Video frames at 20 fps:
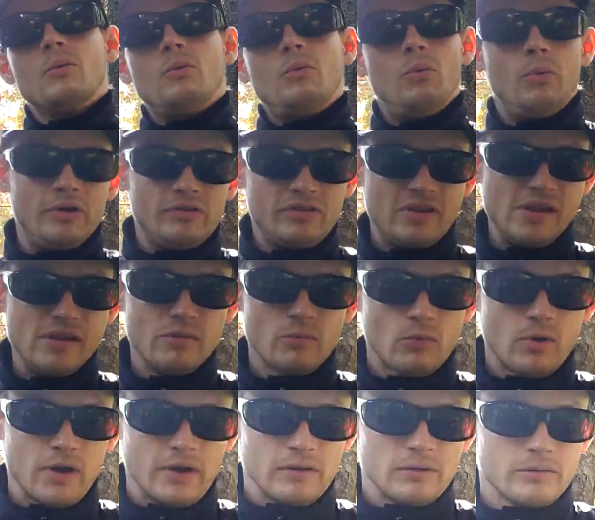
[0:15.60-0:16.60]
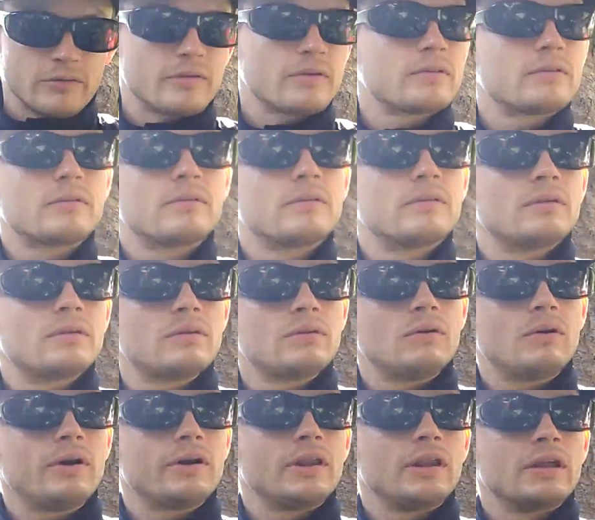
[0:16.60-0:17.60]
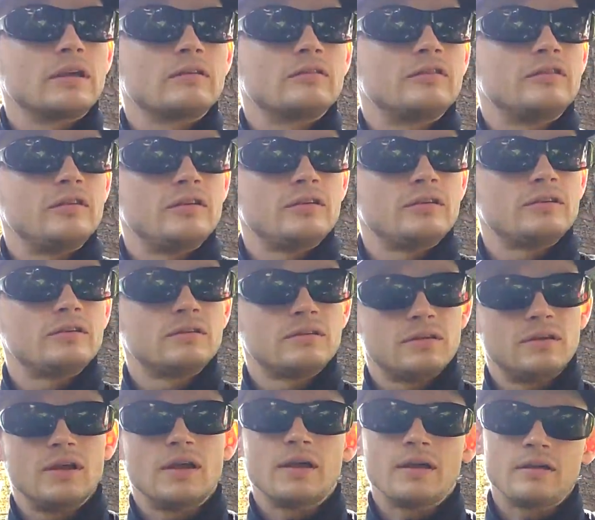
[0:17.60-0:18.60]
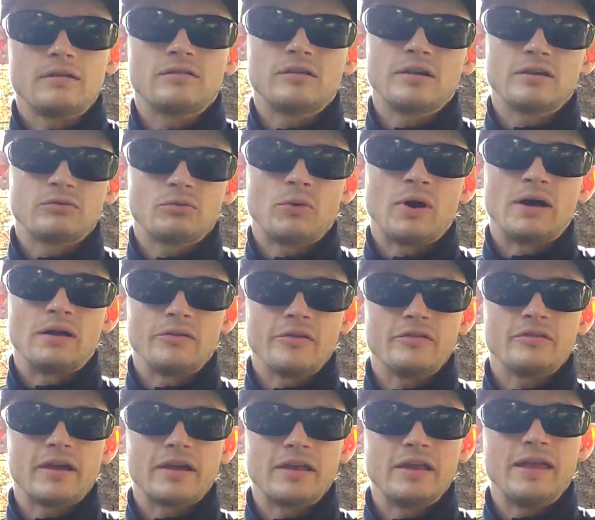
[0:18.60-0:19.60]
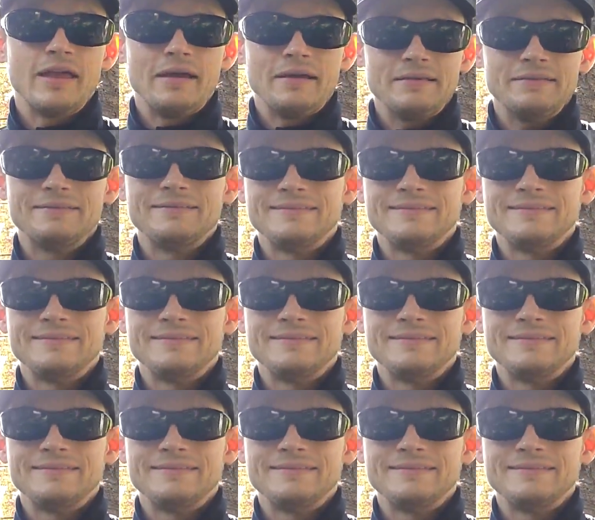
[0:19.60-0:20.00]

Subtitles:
Whiskey and Wild, or at least as wild as I can get.